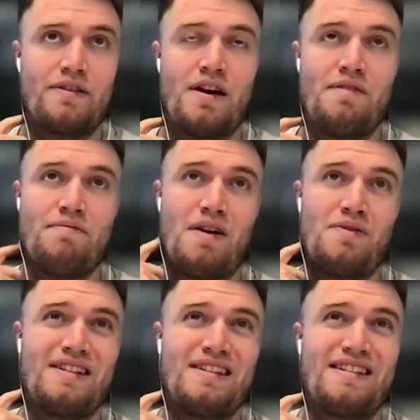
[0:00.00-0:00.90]
I
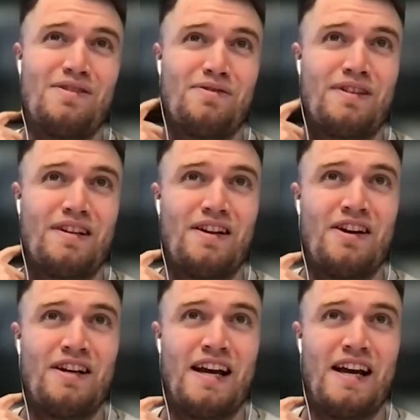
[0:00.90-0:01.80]
was instilled in an
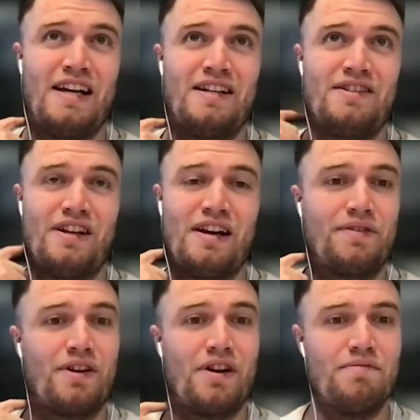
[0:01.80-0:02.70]
early age that you have
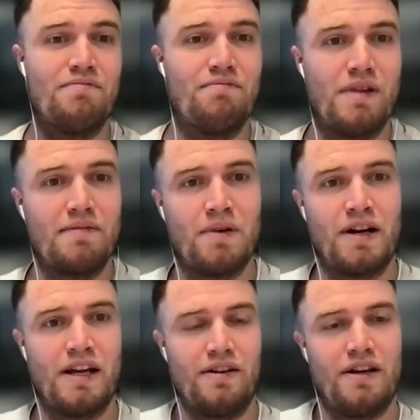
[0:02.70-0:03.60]
to go and make
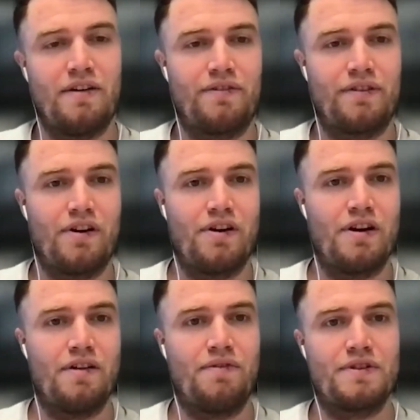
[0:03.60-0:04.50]
money. You have to go and
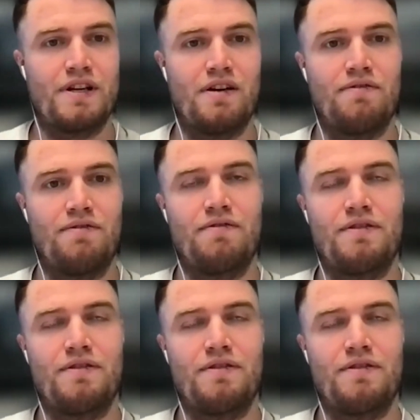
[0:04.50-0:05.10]
earn it for yourself.